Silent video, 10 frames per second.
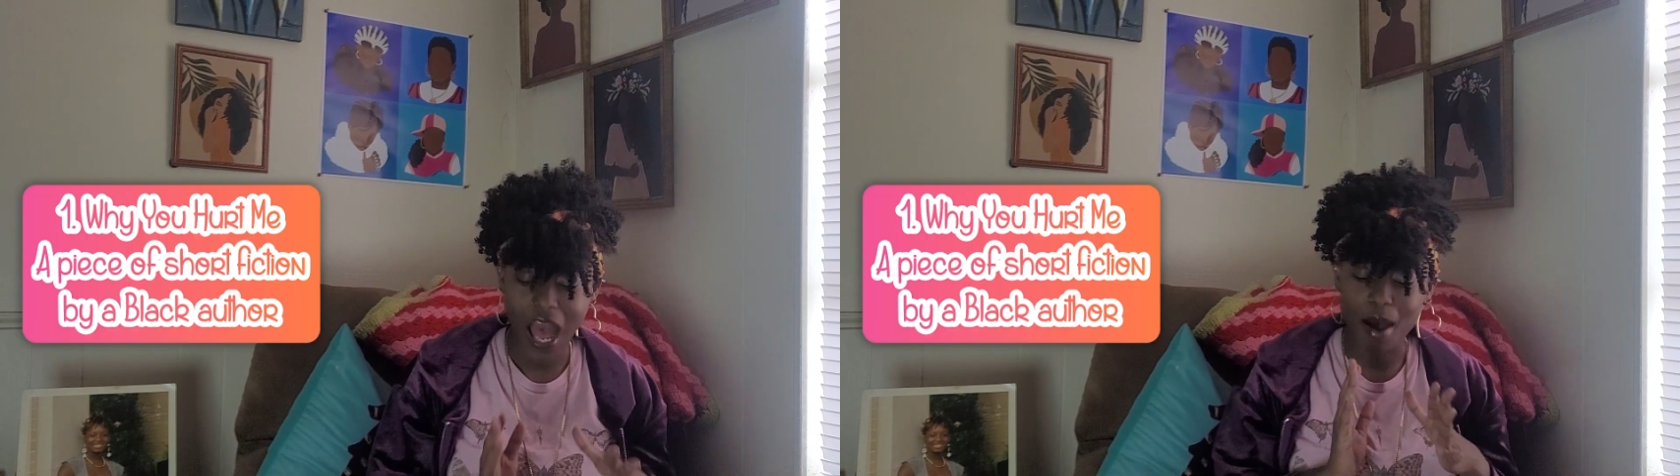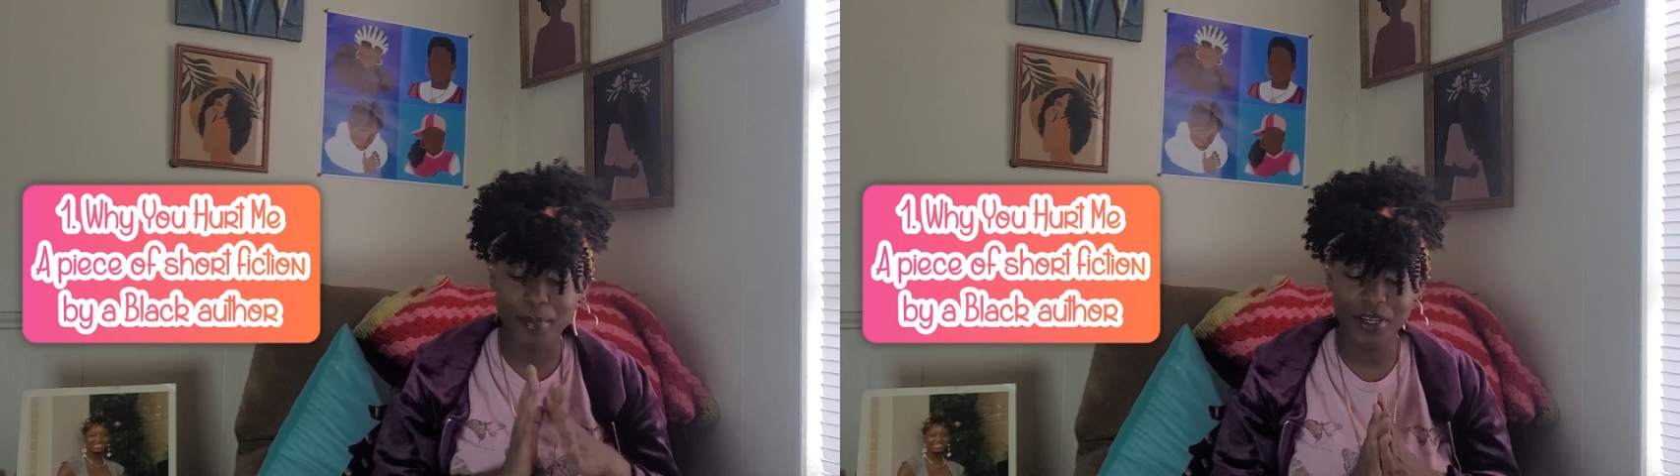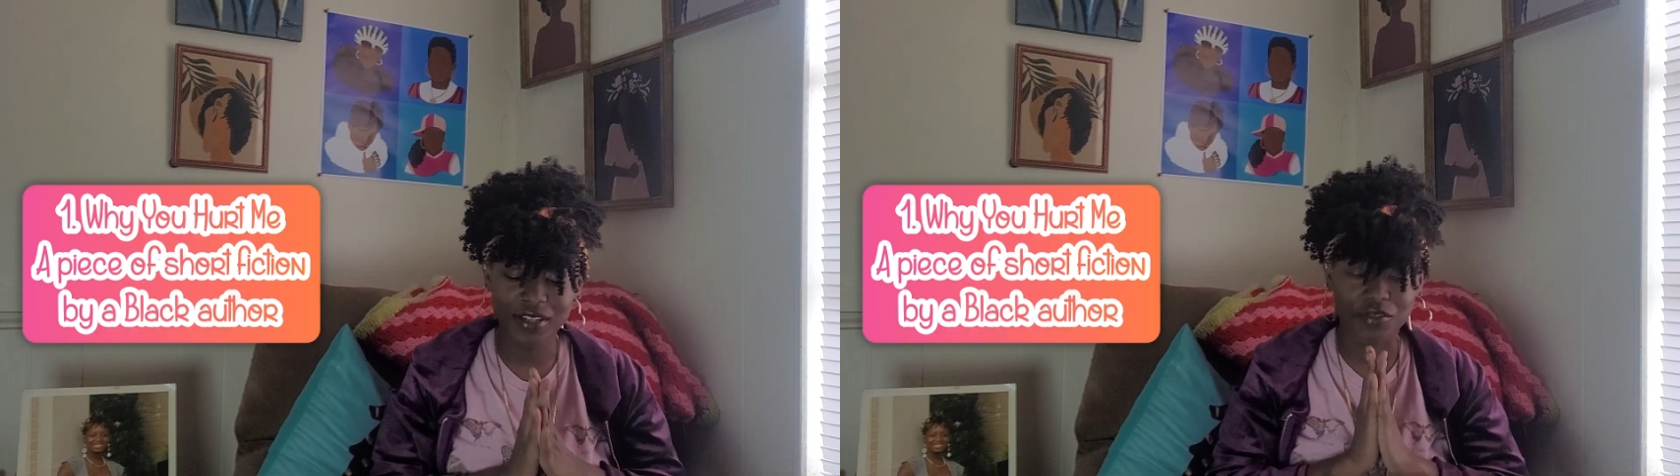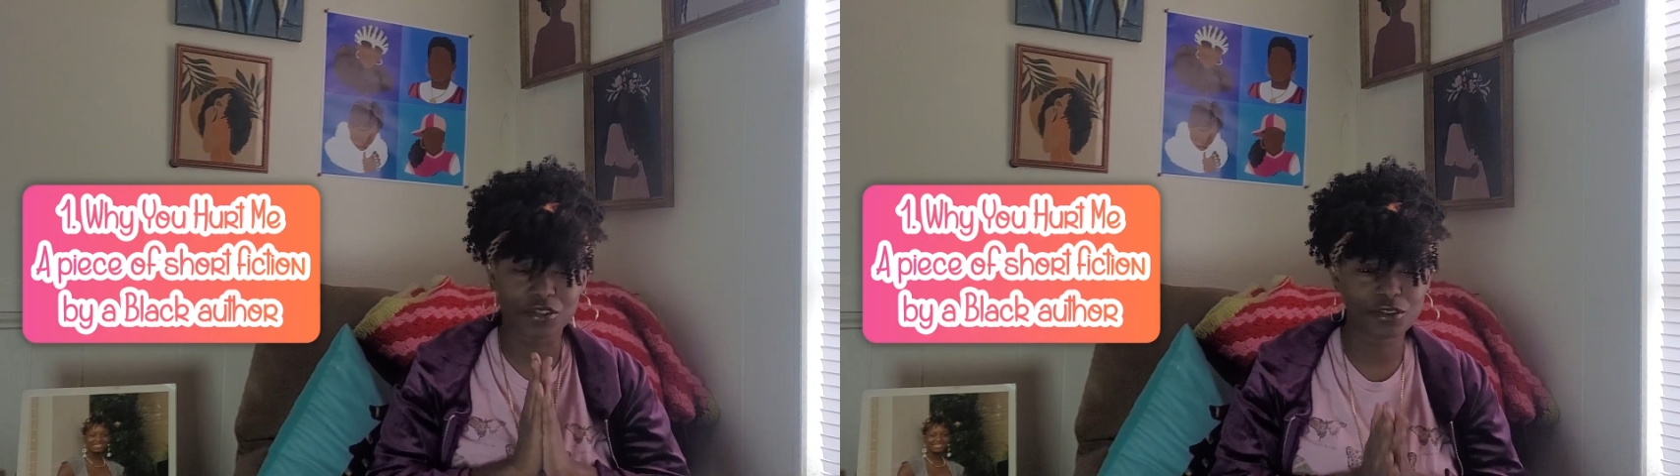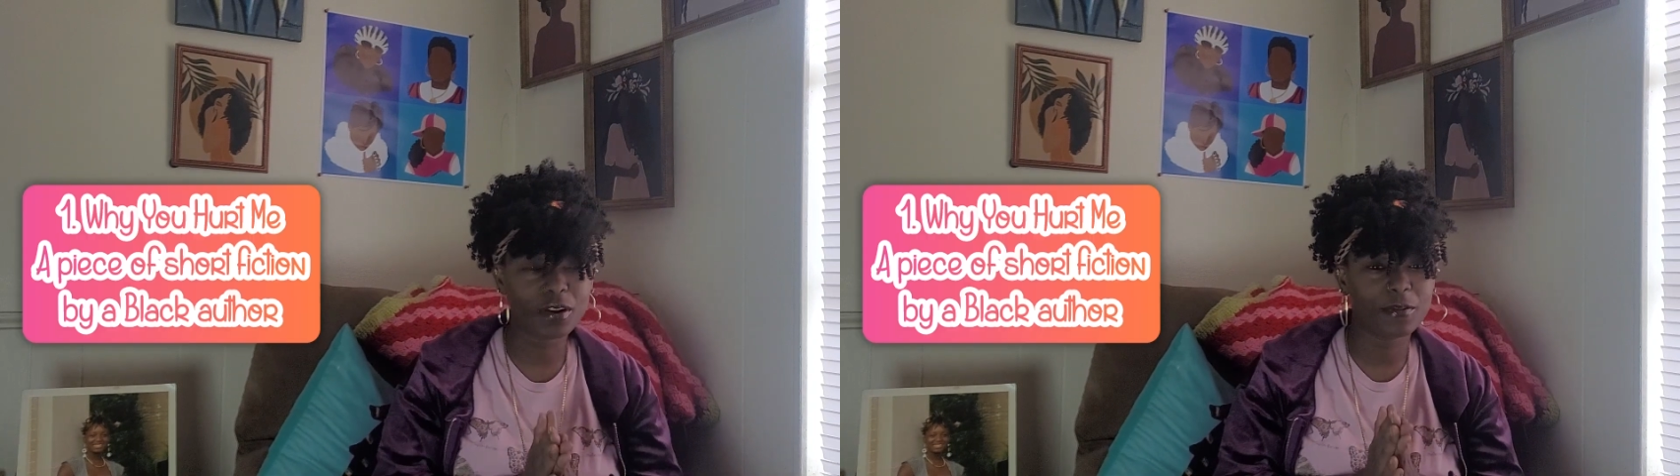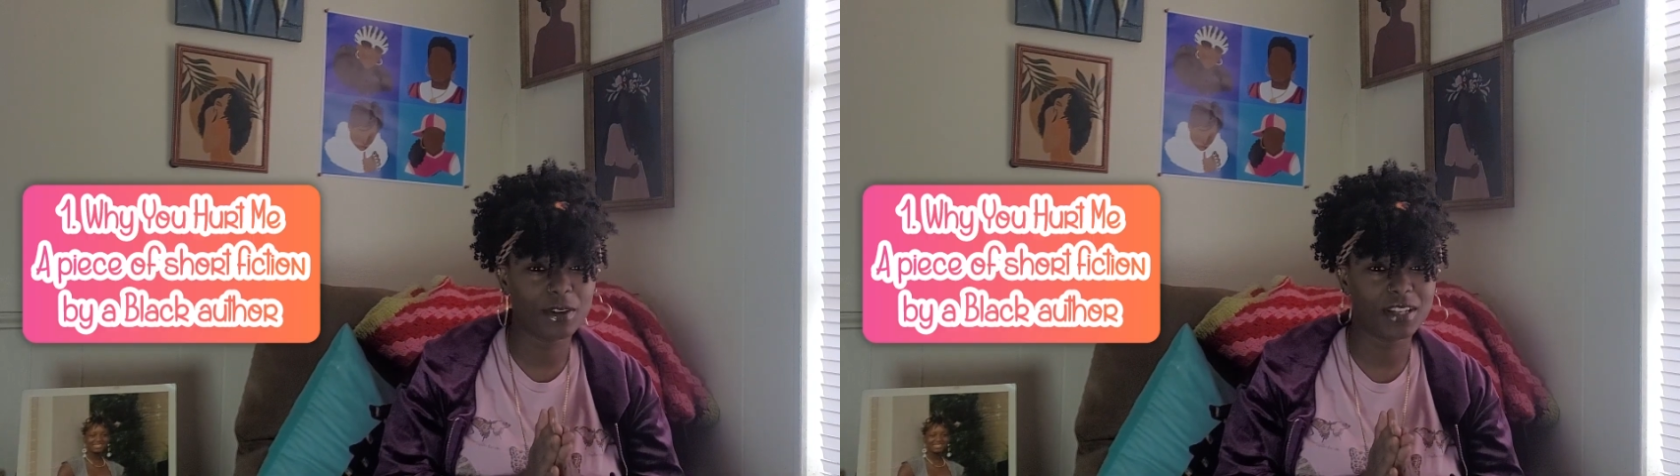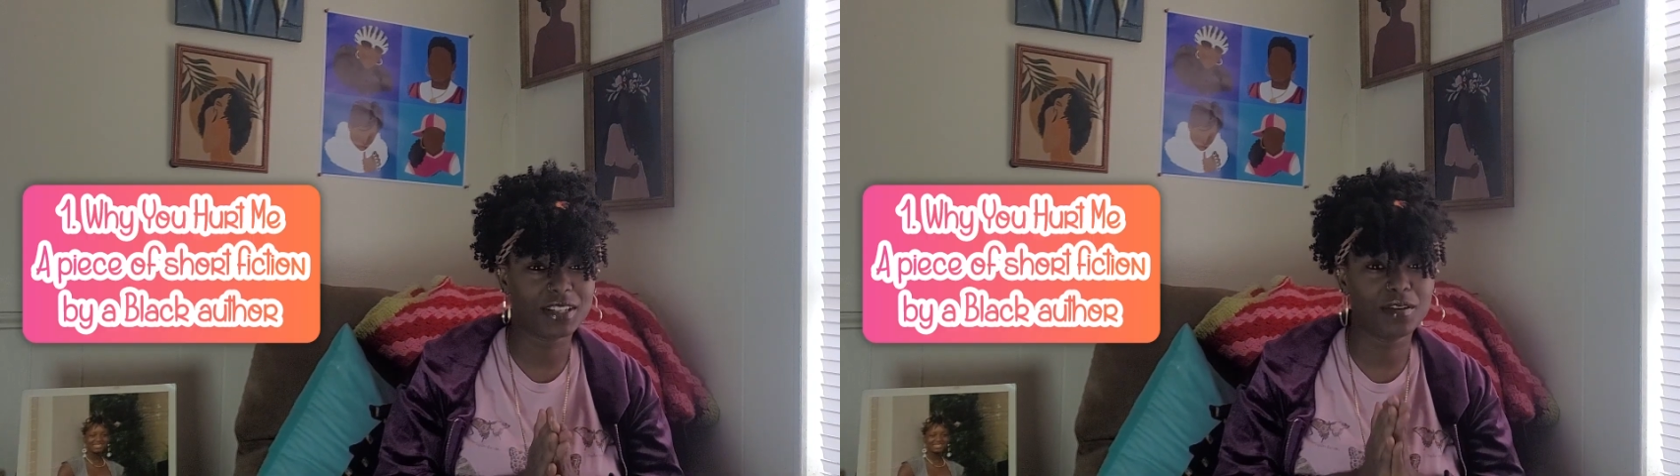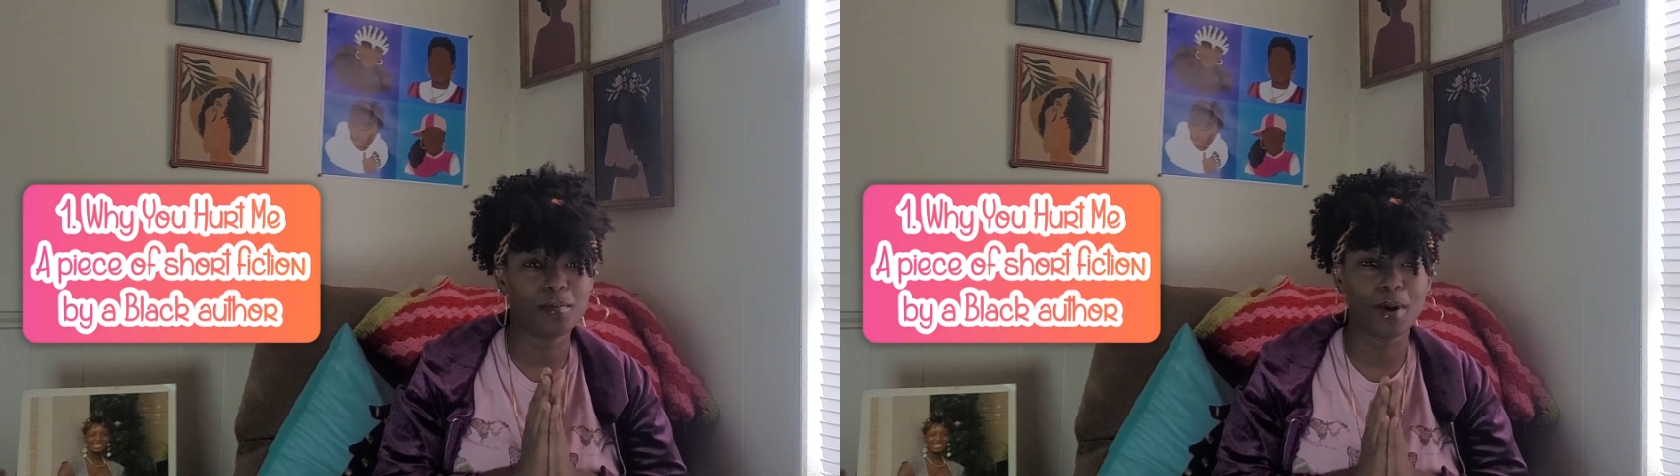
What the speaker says: a piece of short fiction